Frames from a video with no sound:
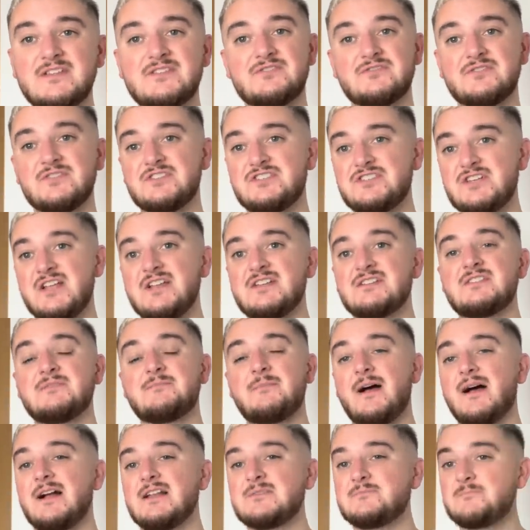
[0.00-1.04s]
So they changed the
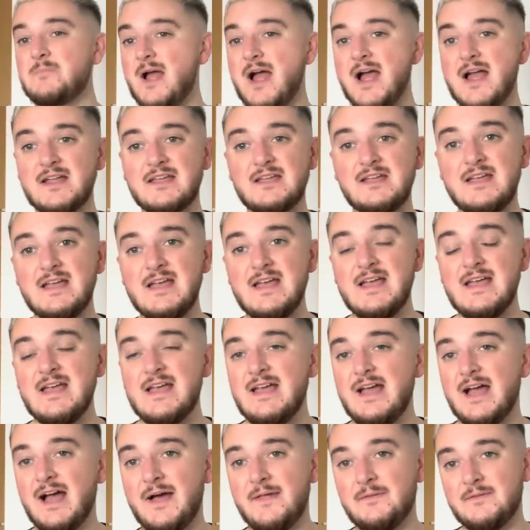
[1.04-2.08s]
badge back,
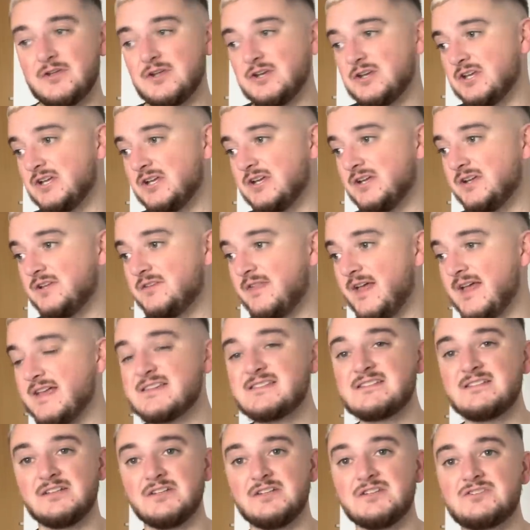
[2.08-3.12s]
and they're
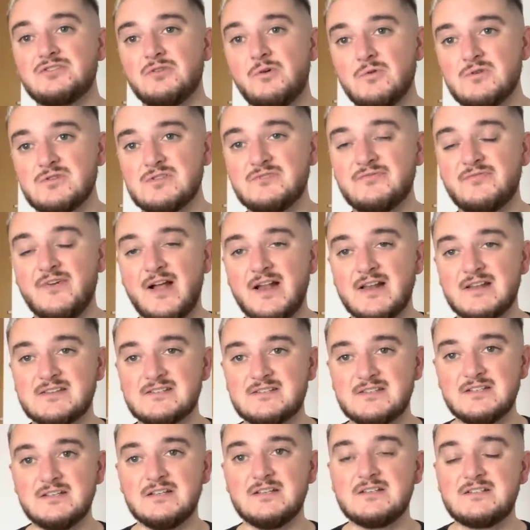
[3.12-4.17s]
still in talks with fans
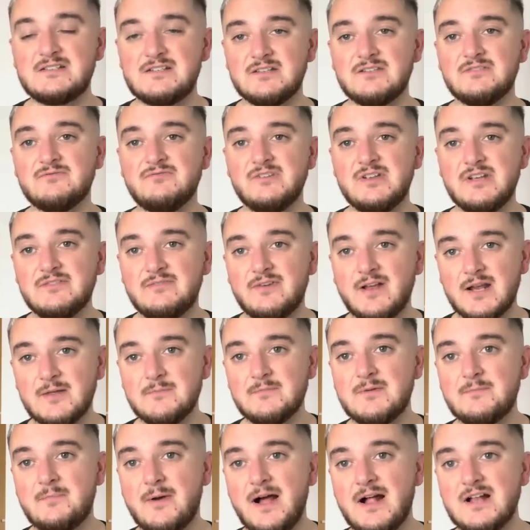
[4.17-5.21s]
to redevelop
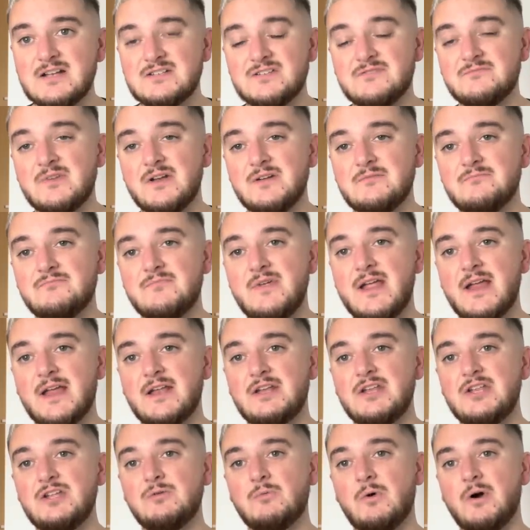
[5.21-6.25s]
the badge and make a
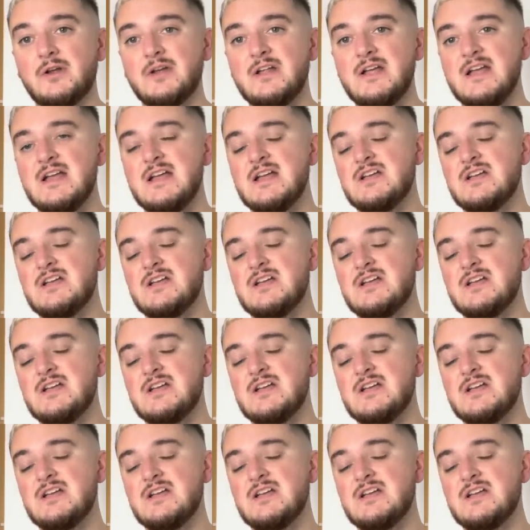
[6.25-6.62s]
new one.